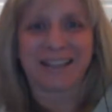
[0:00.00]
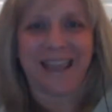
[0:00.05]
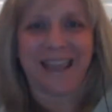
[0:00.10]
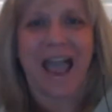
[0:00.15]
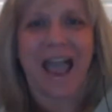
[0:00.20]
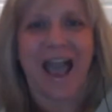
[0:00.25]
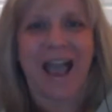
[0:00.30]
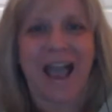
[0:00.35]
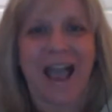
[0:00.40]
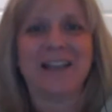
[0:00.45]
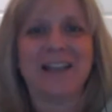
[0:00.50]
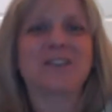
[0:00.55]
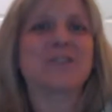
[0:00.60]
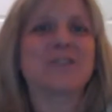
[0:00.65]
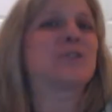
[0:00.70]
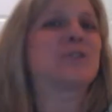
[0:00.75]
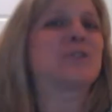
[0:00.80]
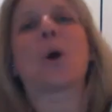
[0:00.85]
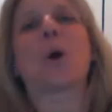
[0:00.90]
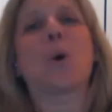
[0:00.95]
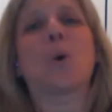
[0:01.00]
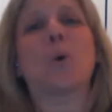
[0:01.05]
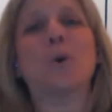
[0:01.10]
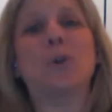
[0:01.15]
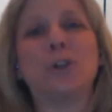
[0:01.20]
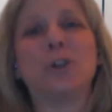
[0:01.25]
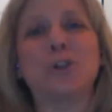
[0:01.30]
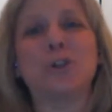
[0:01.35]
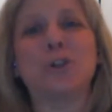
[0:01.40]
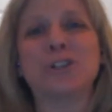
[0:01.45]
Yeah. So
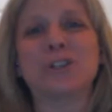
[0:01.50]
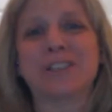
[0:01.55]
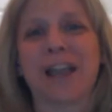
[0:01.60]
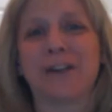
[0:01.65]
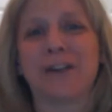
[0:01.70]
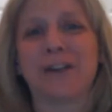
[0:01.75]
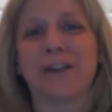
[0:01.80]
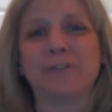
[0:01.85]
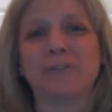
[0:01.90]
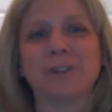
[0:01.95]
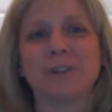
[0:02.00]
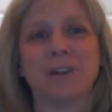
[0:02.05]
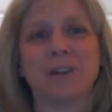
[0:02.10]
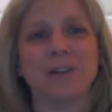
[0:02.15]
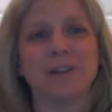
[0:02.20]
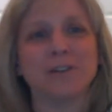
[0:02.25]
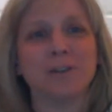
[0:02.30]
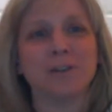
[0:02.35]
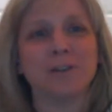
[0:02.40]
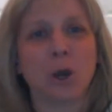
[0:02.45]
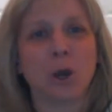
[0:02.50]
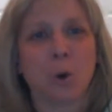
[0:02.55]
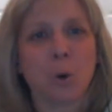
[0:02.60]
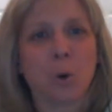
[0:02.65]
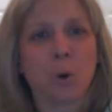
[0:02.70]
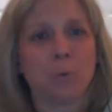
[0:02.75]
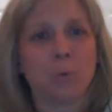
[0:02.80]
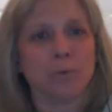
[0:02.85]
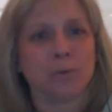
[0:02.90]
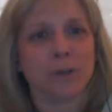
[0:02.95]
you just have to
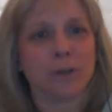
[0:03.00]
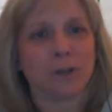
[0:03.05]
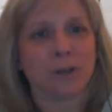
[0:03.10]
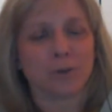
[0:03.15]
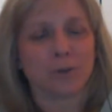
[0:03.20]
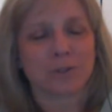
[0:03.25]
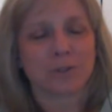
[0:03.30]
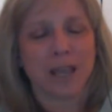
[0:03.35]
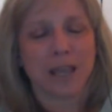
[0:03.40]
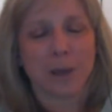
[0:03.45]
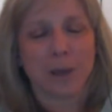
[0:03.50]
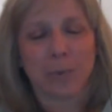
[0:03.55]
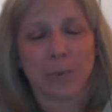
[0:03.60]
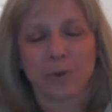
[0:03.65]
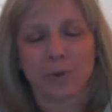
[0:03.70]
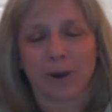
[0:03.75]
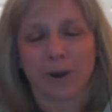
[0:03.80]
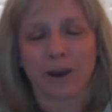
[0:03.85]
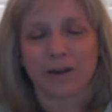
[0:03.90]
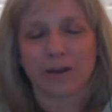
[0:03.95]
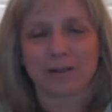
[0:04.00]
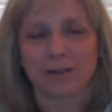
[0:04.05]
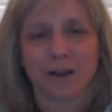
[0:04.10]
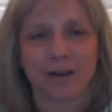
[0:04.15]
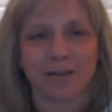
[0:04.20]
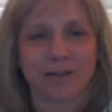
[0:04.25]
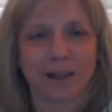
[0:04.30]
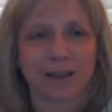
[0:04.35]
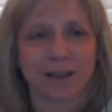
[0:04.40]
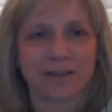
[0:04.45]
know, take it with a grain of
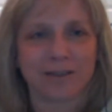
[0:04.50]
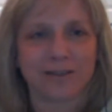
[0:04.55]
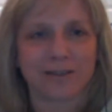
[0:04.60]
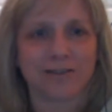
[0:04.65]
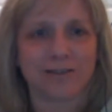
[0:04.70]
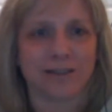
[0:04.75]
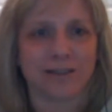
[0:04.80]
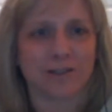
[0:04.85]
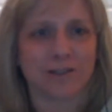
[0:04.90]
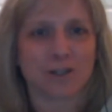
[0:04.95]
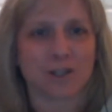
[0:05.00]
salt. That's just